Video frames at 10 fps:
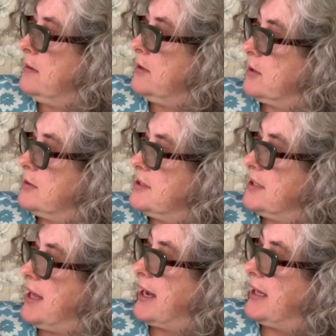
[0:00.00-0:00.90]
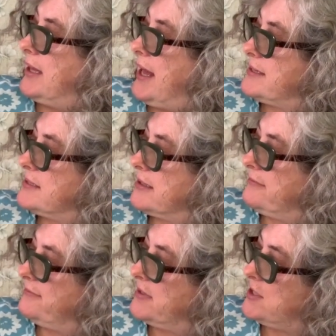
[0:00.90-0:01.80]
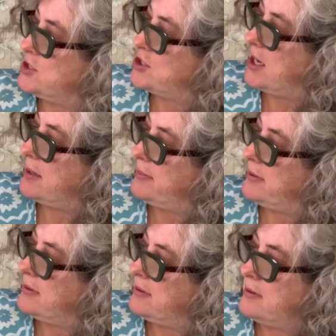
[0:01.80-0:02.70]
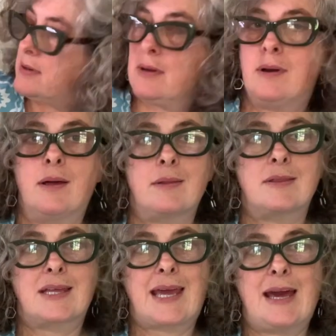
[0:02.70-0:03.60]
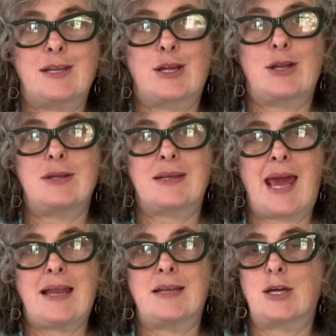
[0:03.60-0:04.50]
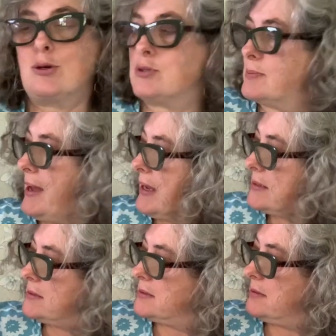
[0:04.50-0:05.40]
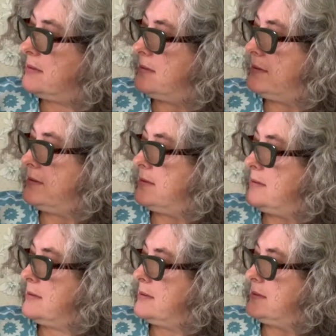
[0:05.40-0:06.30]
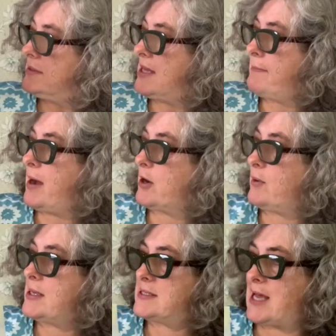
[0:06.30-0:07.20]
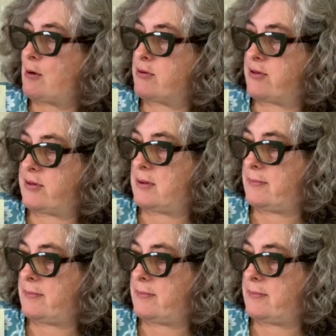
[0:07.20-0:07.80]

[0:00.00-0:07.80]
You can see that classic V shape the Canada goose makes. They migrate south.